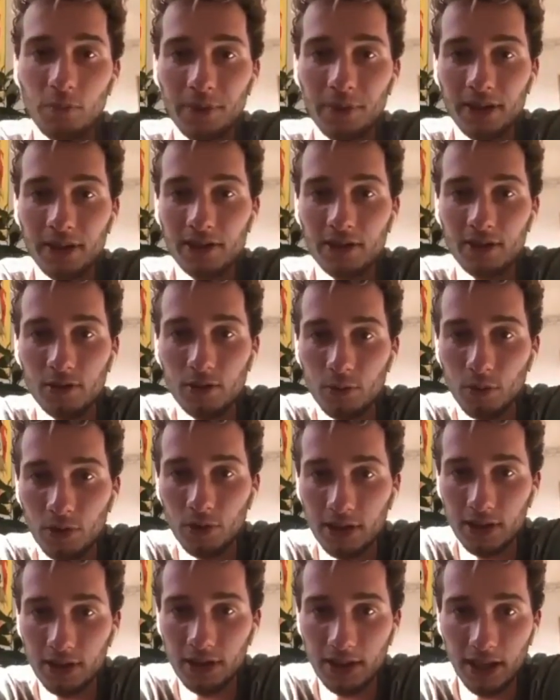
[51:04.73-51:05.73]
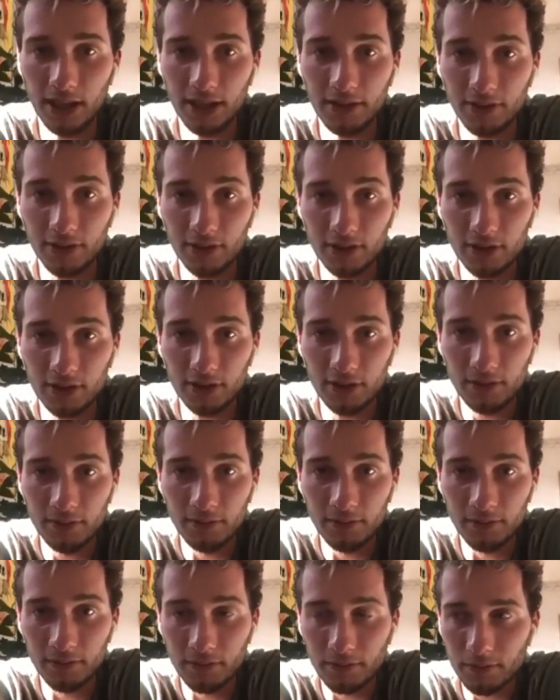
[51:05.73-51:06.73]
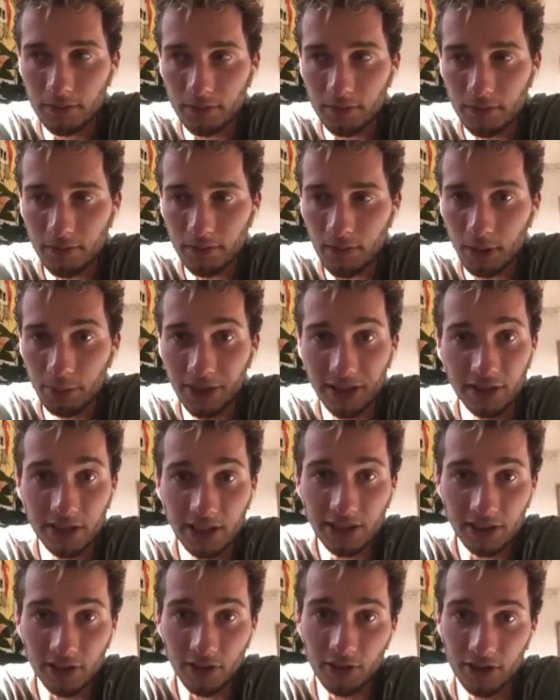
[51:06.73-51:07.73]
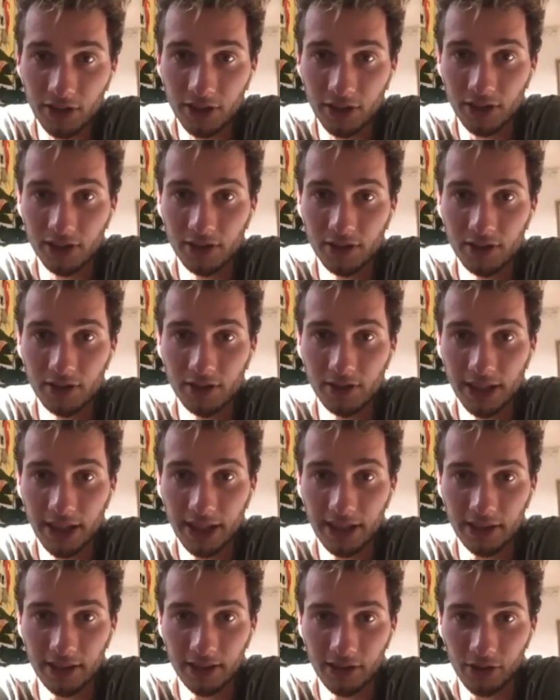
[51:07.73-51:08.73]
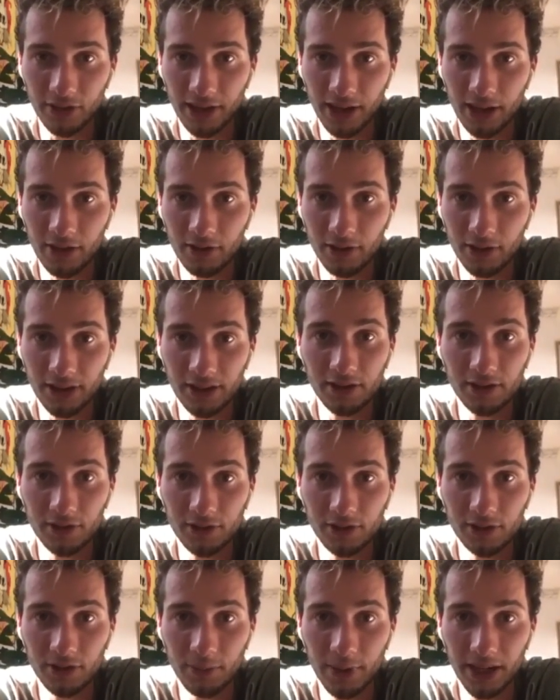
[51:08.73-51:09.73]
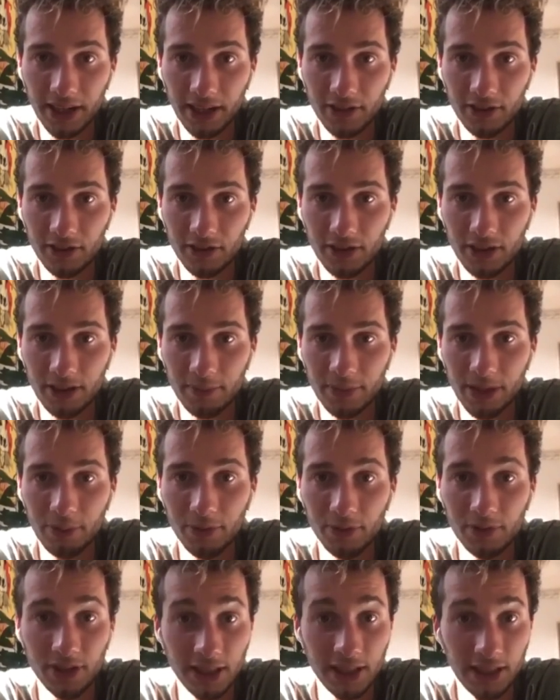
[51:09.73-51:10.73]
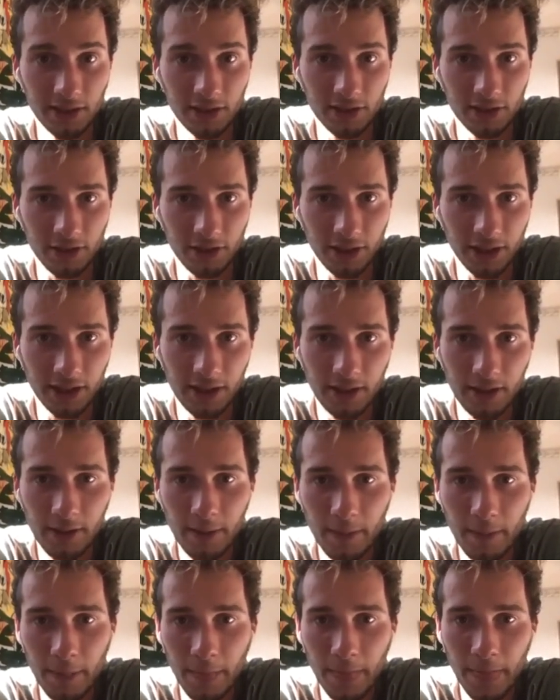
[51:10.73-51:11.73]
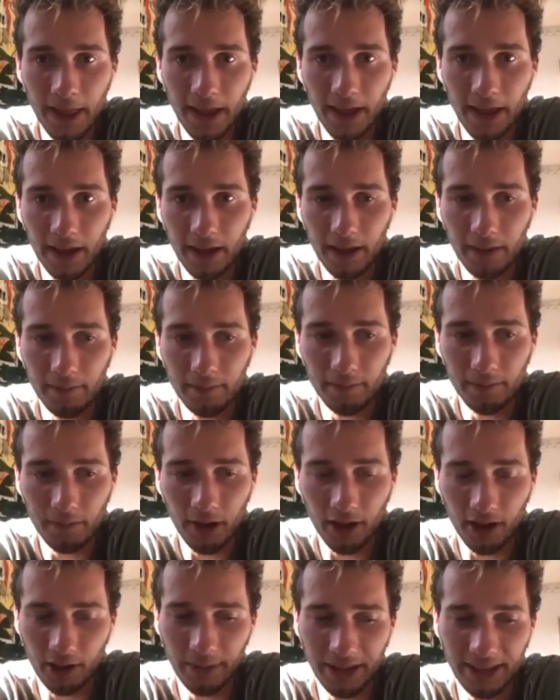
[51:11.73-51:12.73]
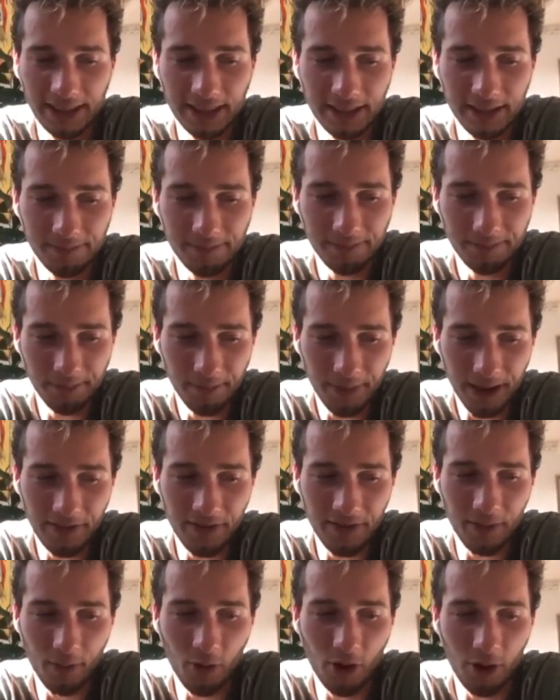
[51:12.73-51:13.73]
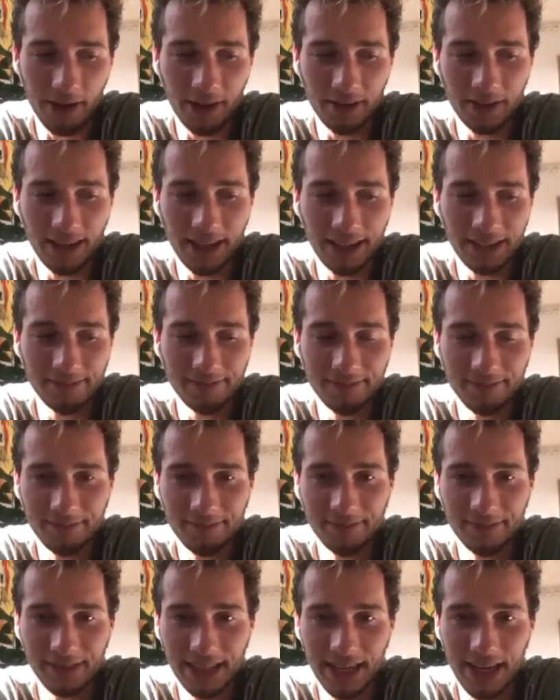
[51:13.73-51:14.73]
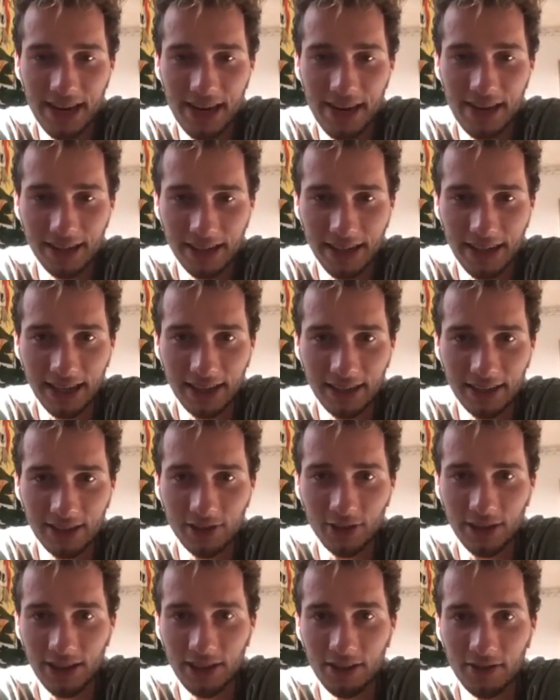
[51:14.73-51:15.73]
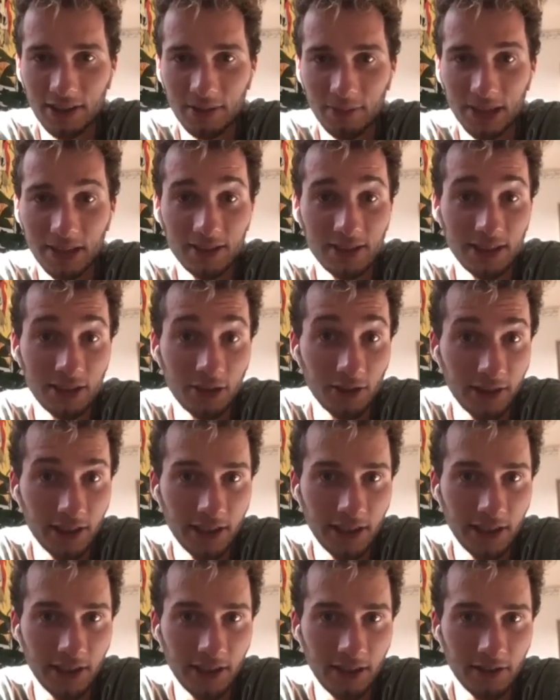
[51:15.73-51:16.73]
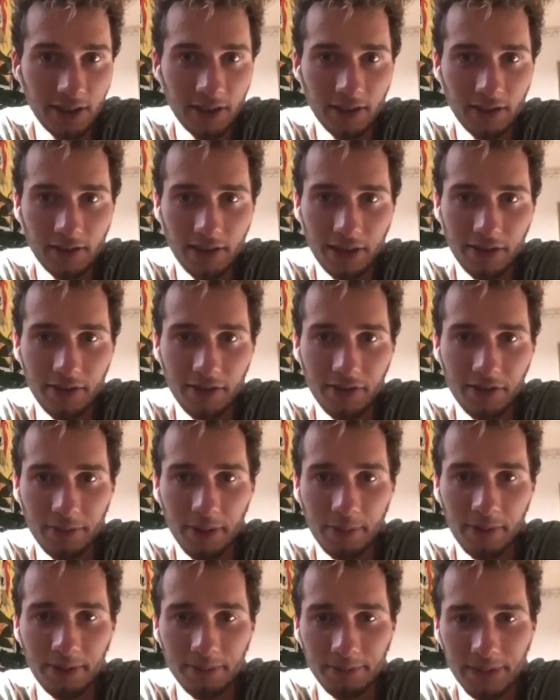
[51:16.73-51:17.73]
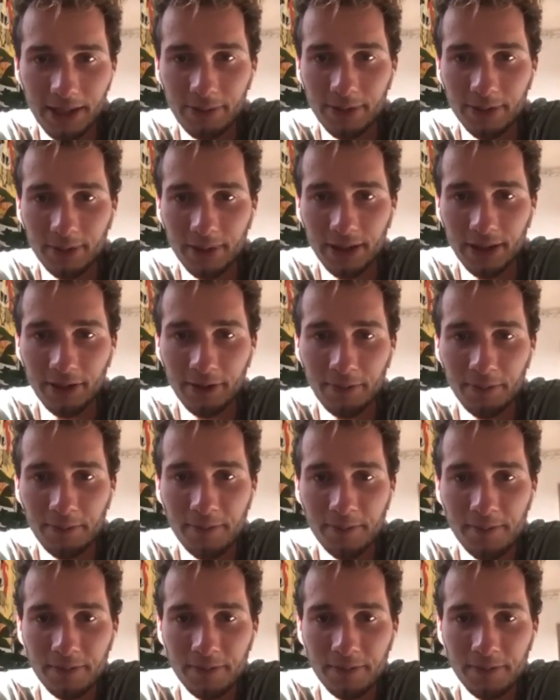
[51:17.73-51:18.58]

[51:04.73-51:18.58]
compared to what it delivers. Because it's not just getting the story out there, it's also making sure that people see the story. Arguably, it's even more about that than getting a story out there, because it's already out there if you've published papers about it.